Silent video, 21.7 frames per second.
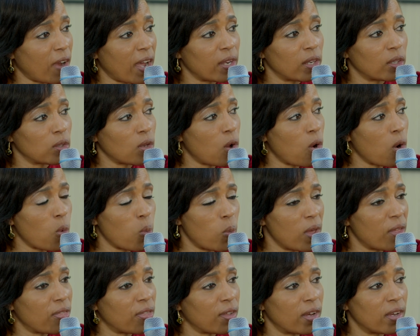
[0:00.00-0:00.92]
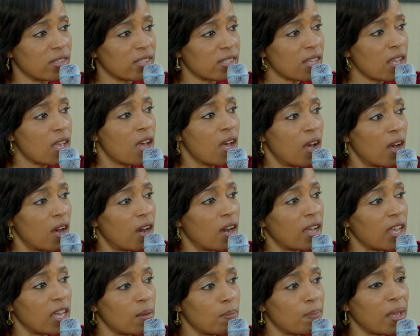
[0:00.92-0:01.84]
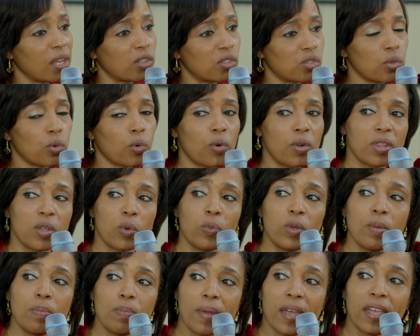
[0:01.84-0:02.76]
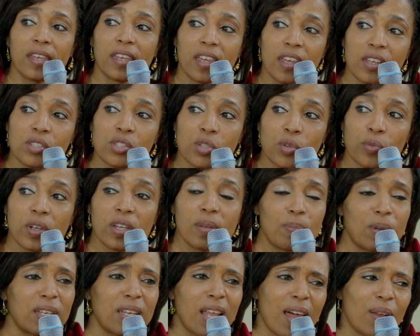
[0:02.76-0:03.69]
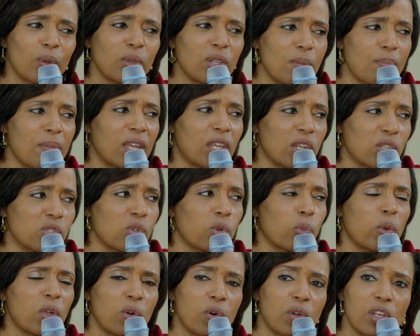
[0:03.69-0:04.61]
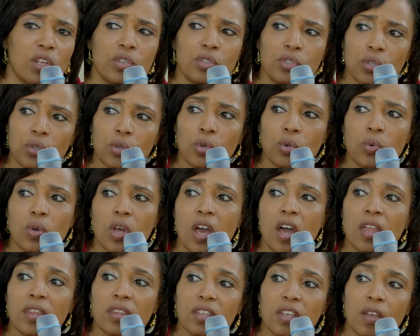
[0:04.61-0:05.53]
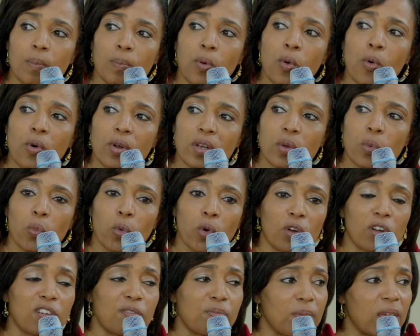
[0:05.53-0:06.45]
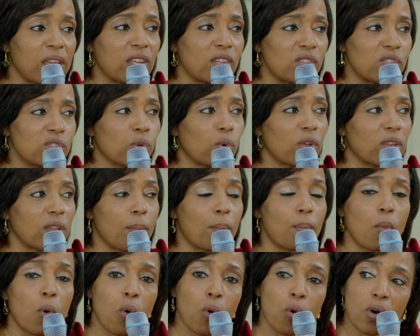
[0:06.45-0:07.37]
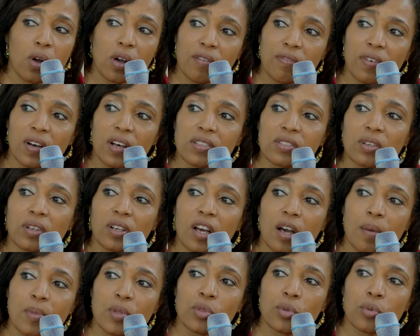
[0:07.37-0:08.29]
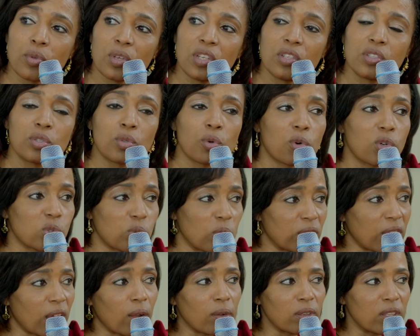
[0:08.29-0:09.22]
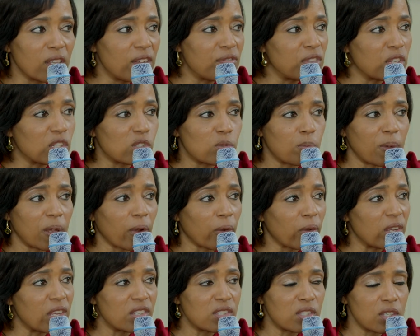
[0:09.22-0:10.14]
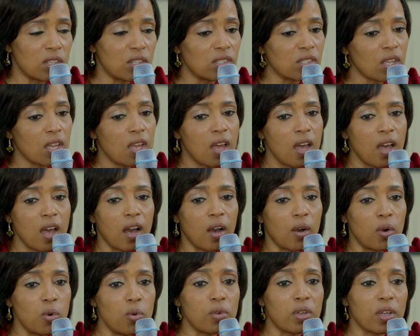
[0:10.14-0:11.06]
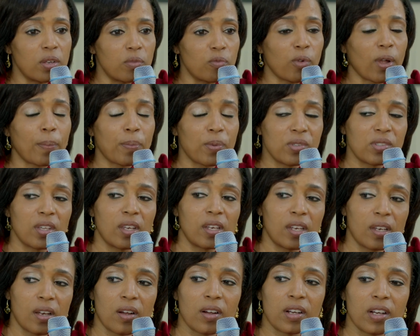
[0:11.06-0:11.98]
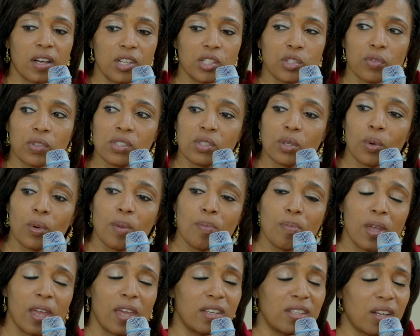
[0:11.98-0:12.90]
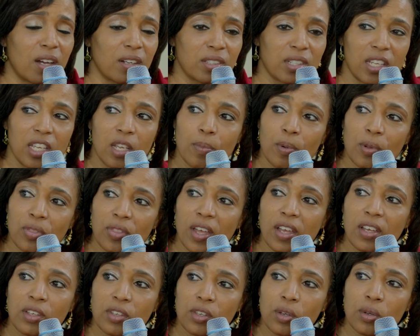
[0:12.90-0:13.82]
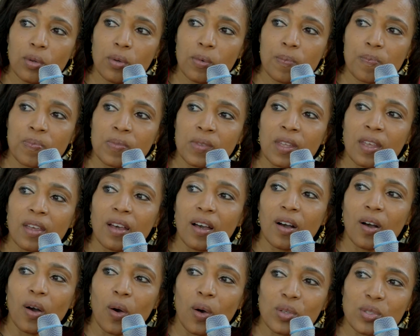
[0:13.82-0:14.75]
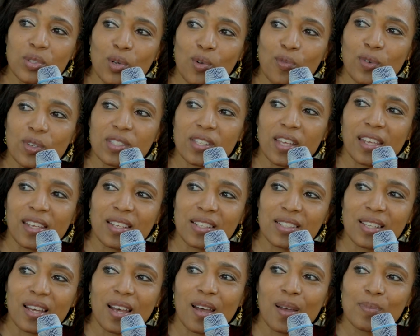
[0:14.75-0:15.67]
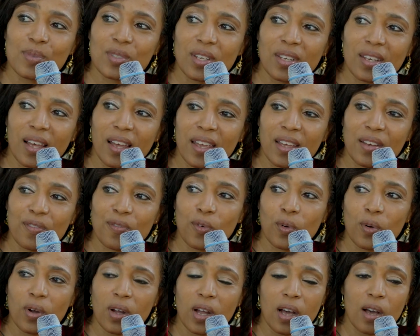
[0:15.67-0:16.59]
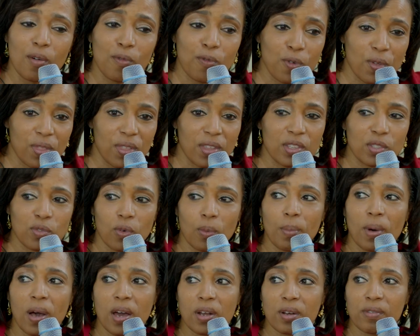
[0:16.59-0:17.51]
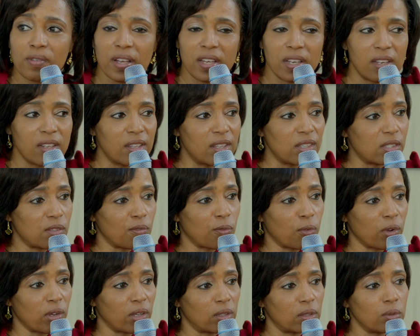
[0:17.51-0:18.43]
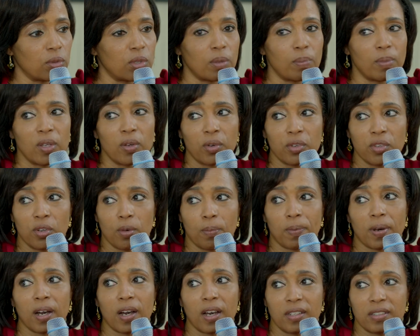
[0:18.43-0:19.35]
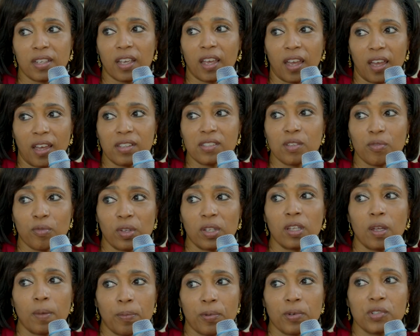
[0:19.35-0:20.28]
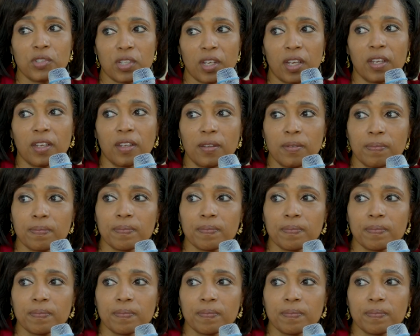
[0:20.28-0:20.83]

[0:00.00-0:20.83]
right along with us and make sure that we make history. But not only make history, we're going to do the important work of making sure that more of us are coming through these doors with our lived experiences who can represent in our country. So, and Dr. Heber, thank you. Also for taking time tonight for this, for moderating this, and for including me on your podcast. Really appreciate it.